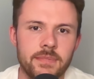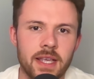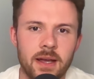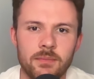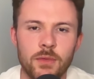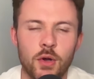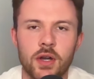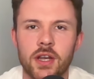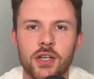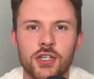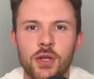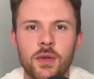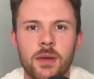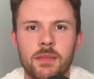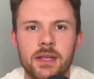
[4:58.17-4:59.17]
I'm not going to
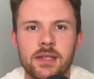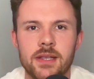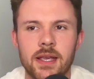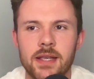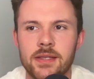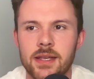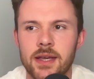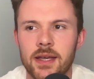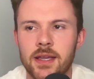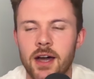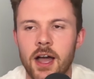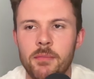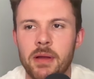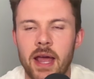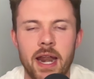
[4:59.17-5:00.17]
shoot him. He's a
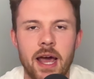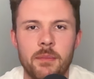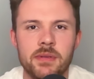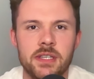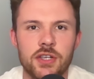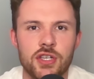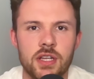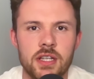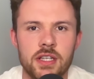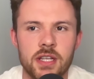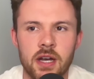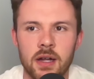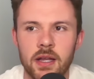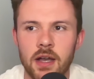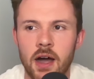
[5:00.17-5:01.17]
guy playing out of position. He's a
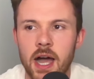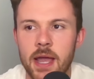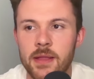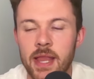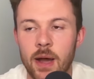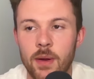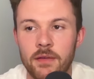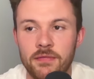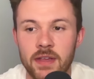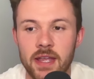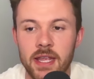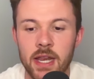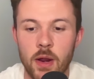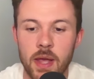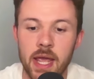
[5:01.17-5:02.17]
young guy. And now, if it,
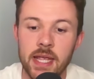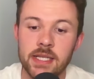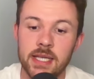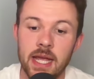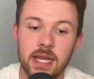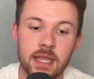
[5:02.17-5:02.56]
you know, he said